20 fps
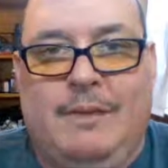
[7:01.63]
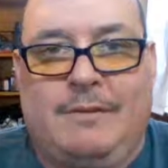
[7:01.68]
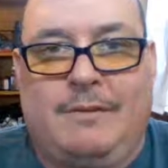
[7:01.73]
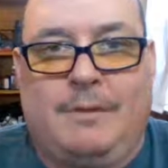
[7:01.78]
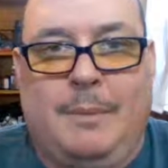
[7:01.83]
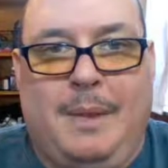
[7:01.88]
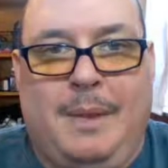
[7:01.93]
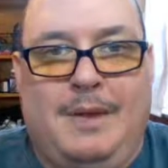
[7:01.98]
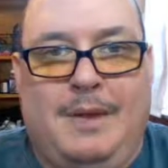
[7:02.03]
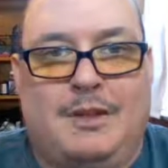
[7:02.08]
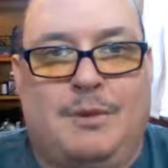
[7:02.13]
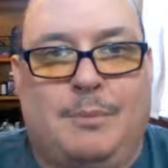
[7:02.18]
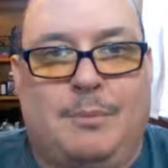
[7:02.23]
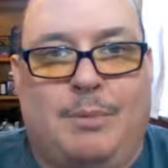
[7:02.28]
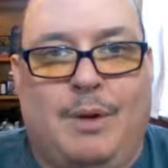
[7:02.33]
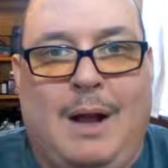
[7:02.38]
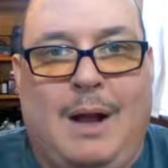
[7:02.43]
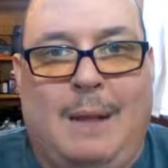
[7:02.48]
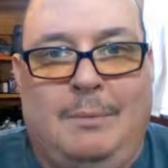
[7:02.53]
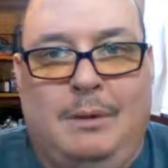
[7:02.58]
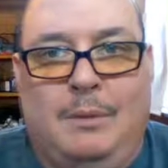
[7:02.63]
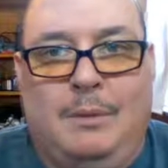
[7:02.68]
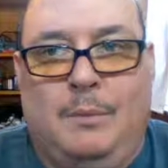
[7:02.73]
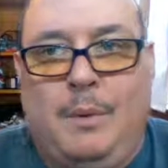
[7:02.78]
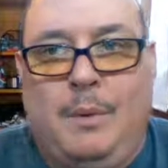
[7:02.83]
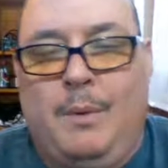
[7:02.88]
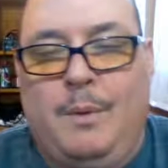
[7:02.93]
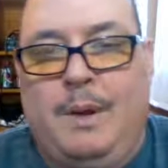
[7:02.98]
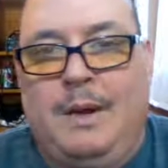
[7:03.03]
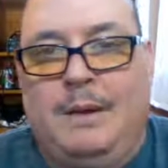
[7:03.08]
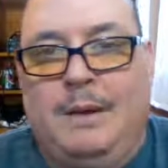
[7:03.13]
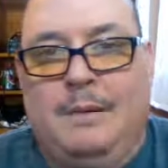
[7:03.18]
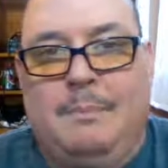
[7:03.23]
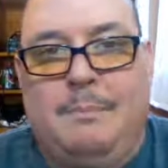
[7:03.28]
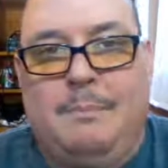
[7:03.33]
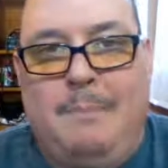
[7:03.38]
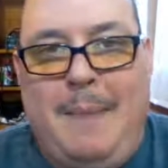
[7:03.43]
the information problem. We want to